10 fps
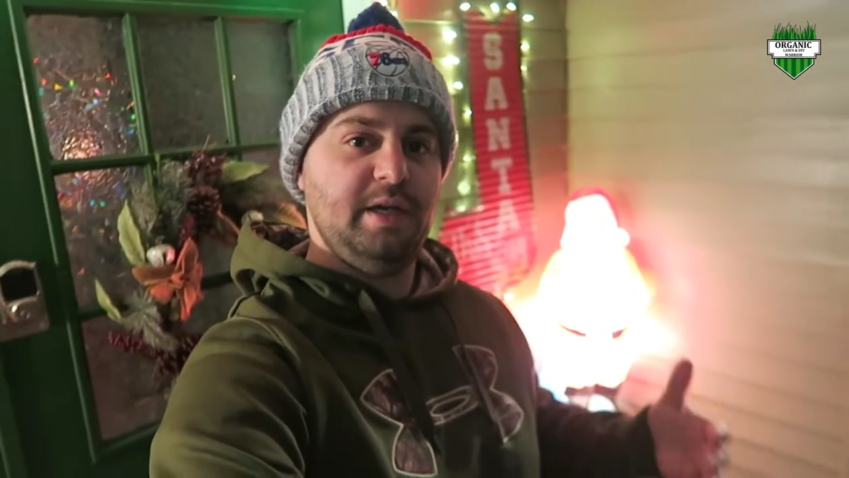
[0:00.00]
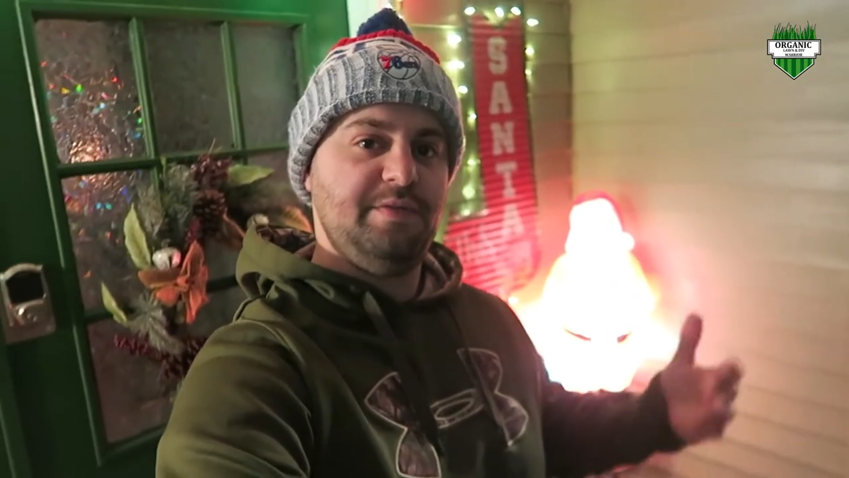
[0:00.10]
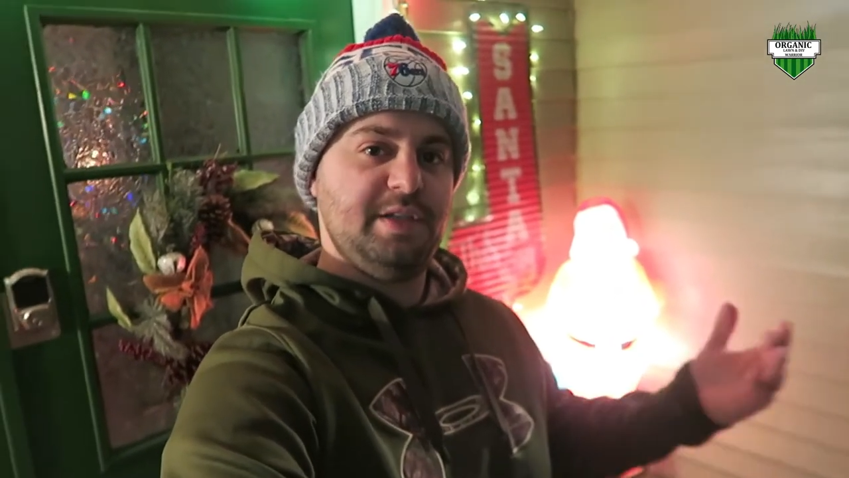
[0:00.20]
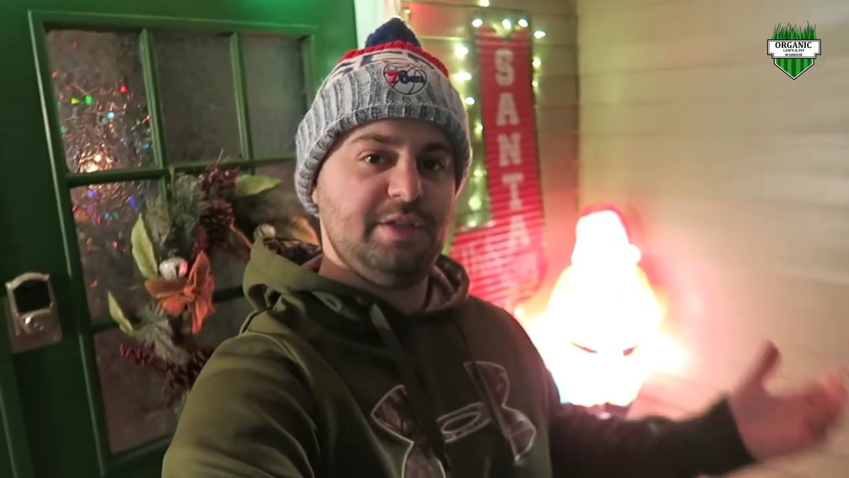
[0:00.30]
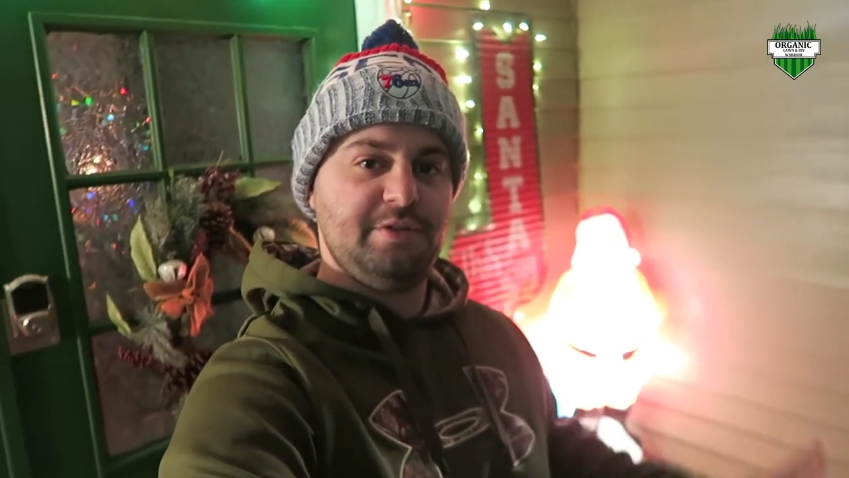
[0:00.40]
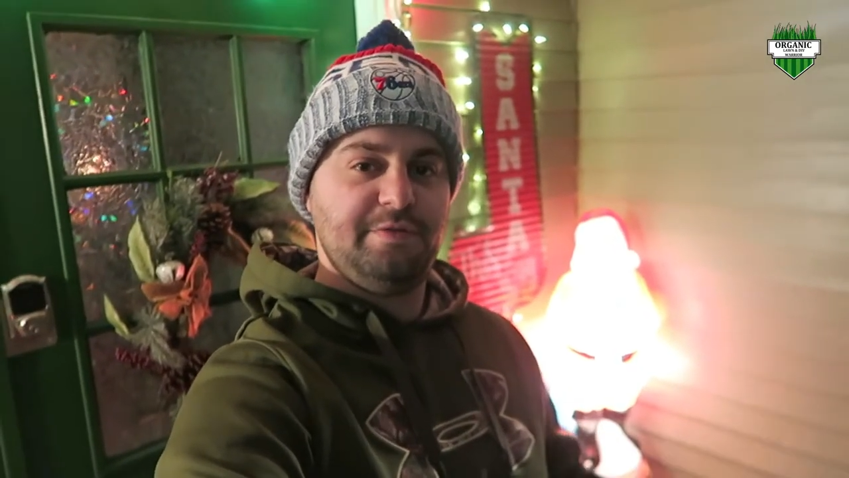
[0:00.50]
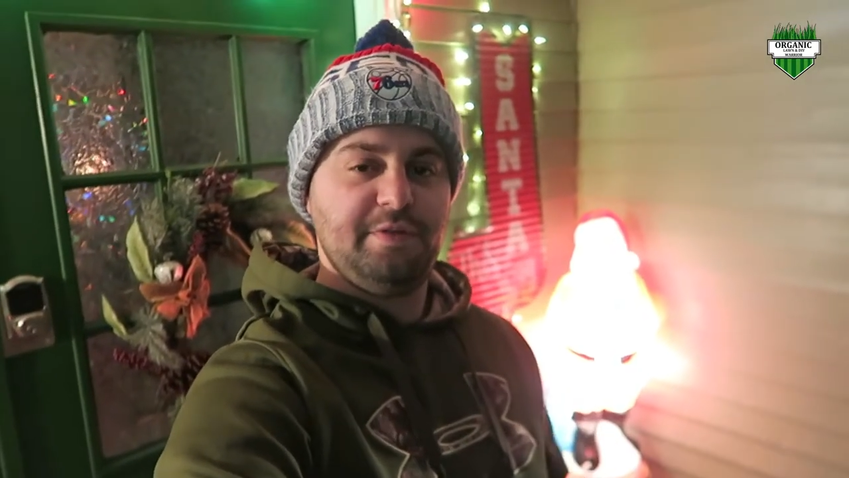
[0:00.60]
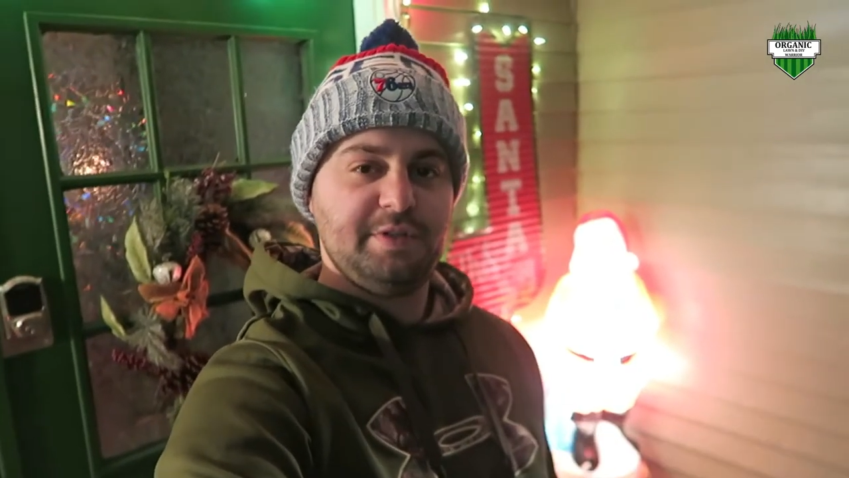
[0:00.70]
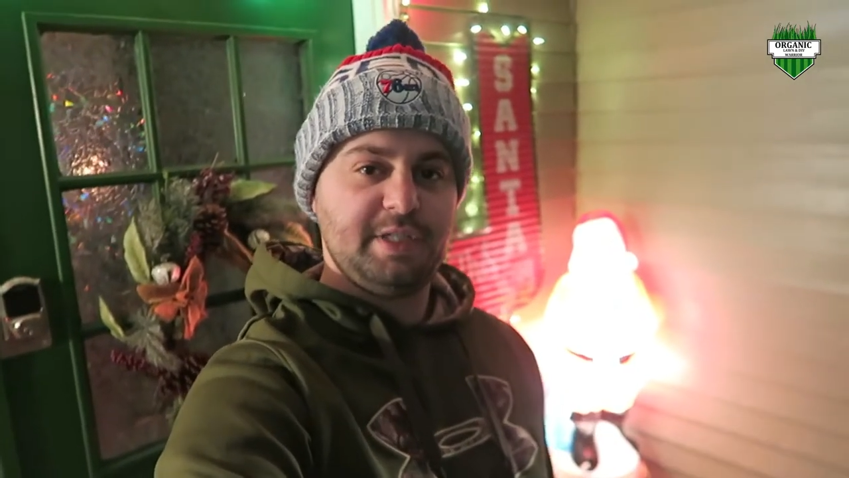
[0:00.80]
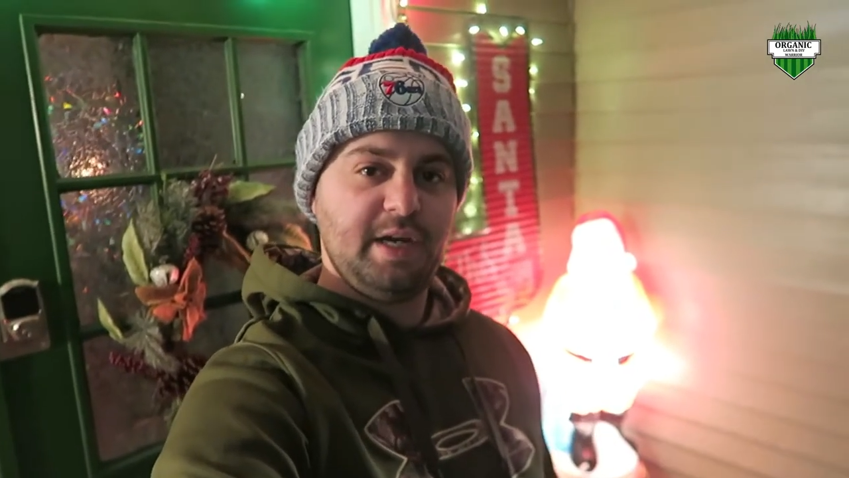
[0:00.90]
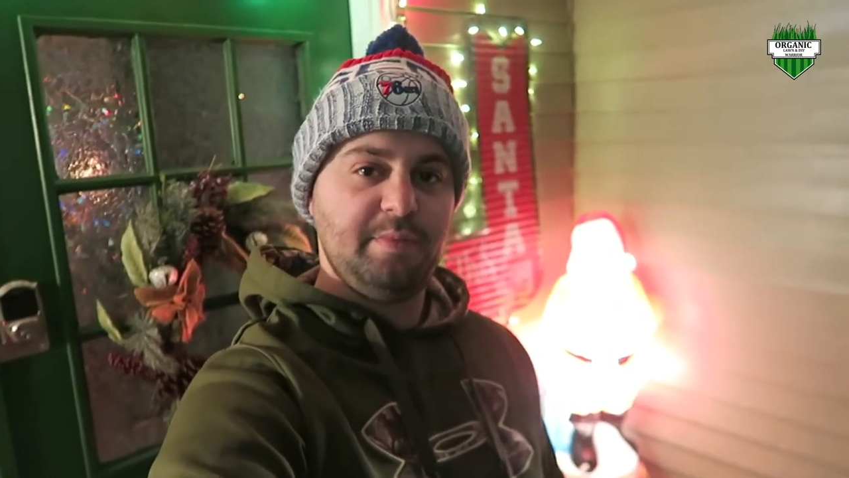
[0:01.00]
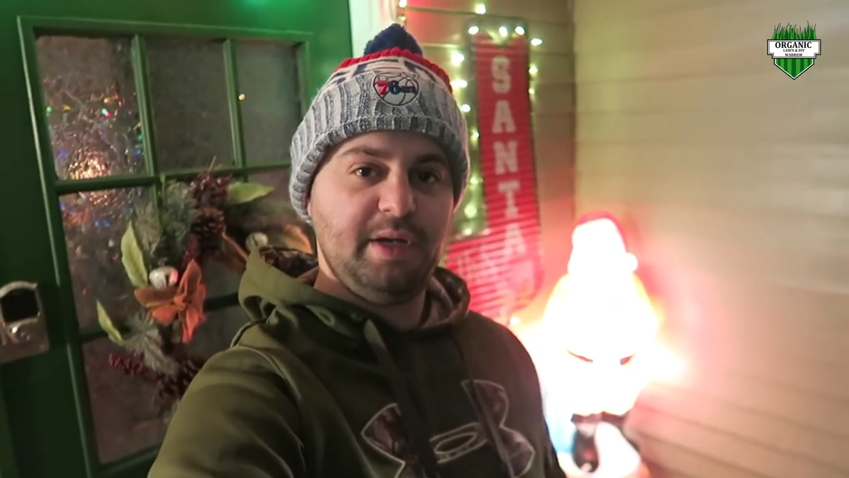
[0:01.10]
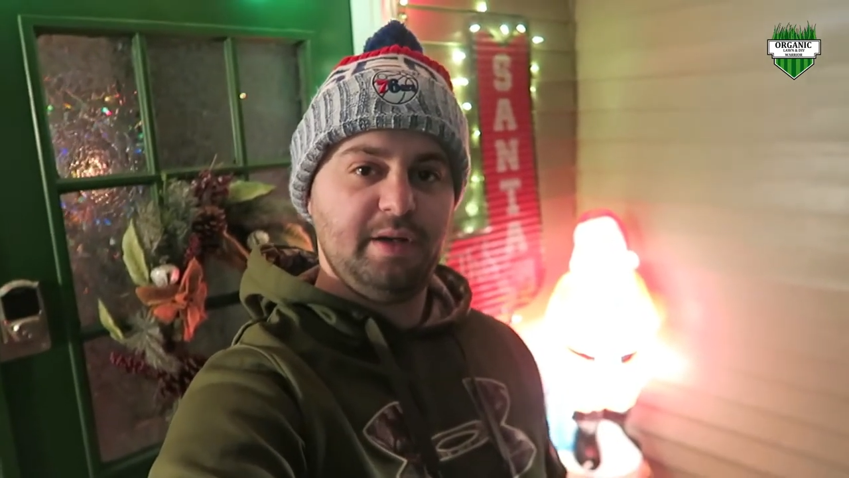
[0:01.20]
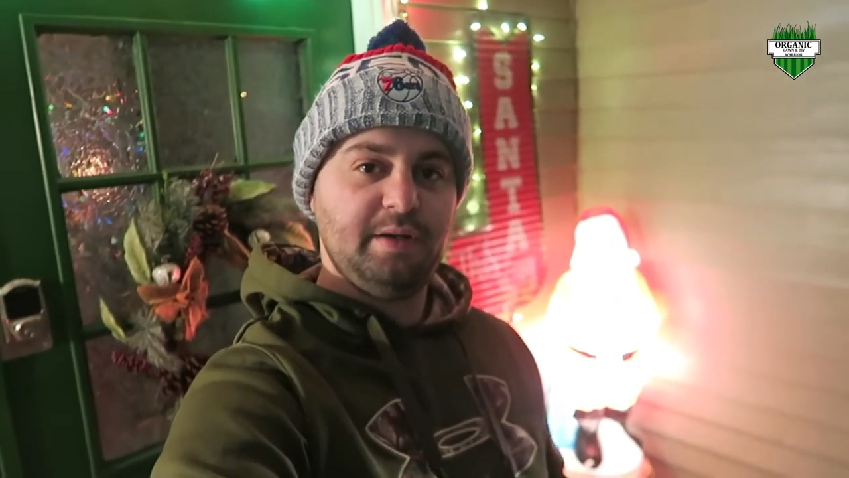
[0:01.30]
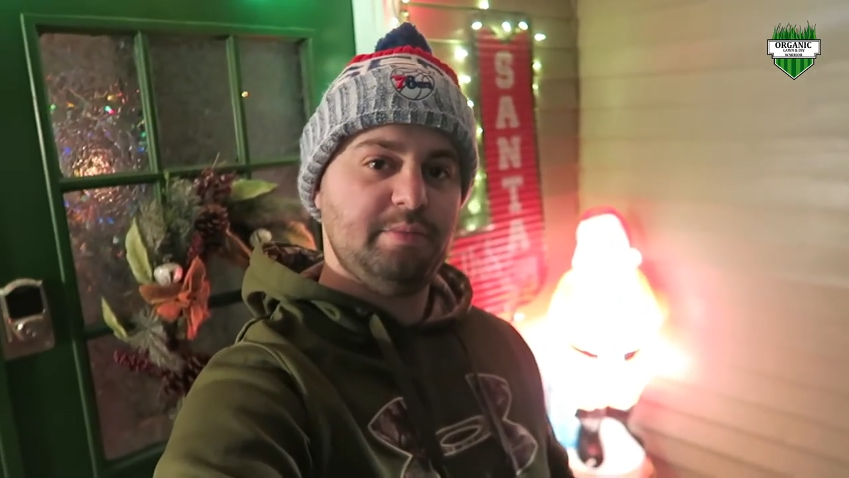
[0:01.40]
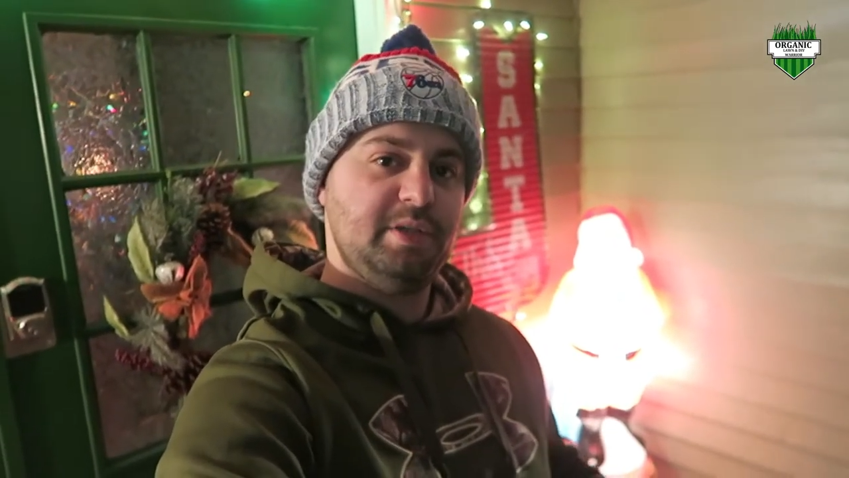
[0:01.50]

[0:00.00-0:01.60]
If this is your first time here,